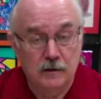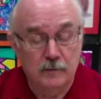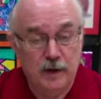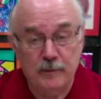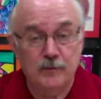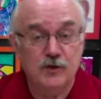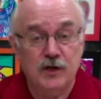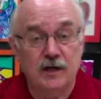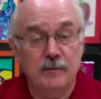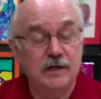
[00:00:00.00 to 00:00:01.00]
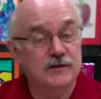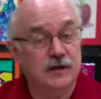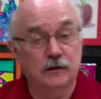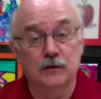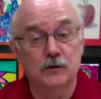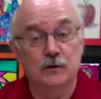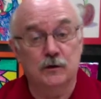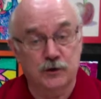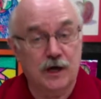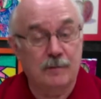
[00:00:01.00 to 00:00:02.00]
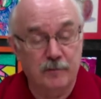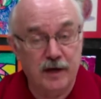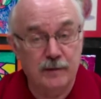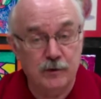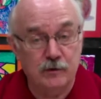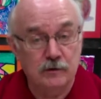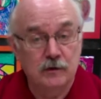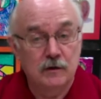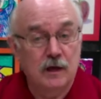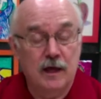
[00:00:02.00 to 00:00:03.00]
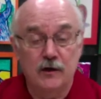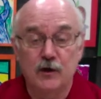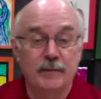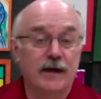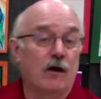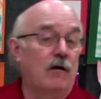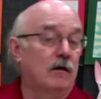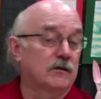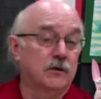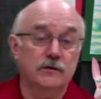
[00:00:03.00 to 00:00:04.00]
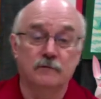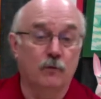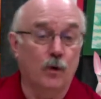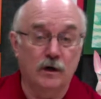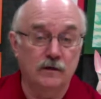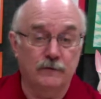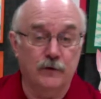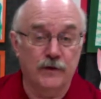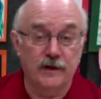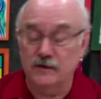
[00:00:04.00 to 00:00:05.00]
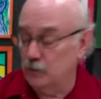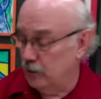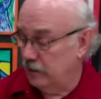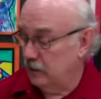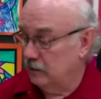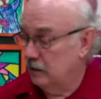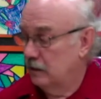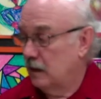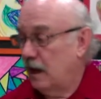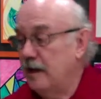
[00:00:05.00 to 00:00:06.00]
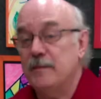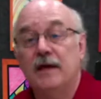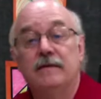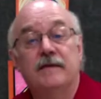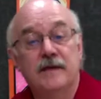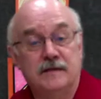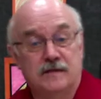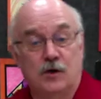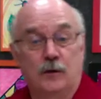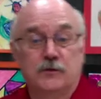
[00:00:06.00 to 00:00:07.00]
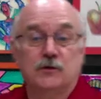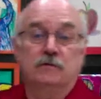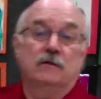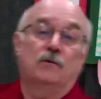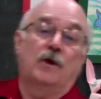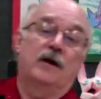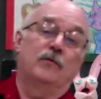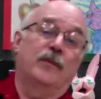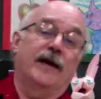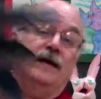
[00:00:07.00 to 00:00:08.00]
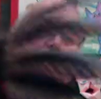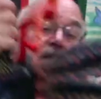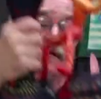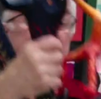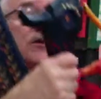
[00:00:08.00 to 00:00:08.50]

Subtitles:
Paper mache means glued or chopped paper, and you can make all sorts of wonderful things with it. I made this sculpture a while back, and this